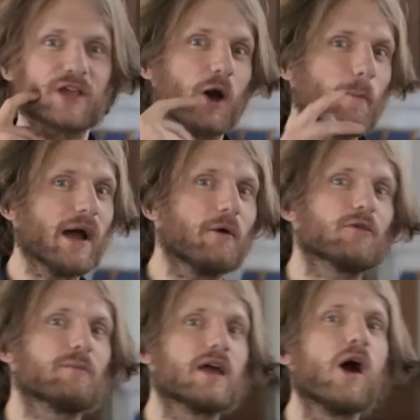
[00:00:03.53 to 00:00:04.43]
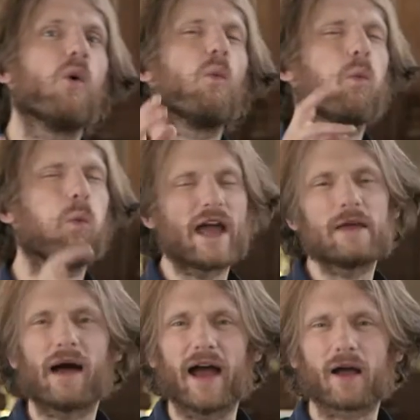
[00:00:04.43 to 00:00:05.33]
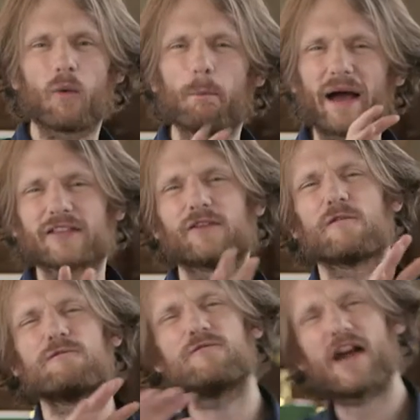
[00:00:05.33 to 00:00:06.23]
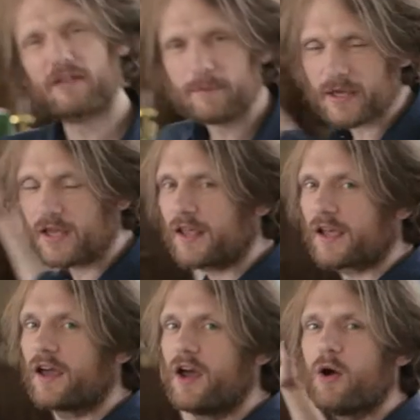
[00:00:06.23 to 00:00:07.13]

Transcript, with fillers: Come back with me way back, back to the very beginning,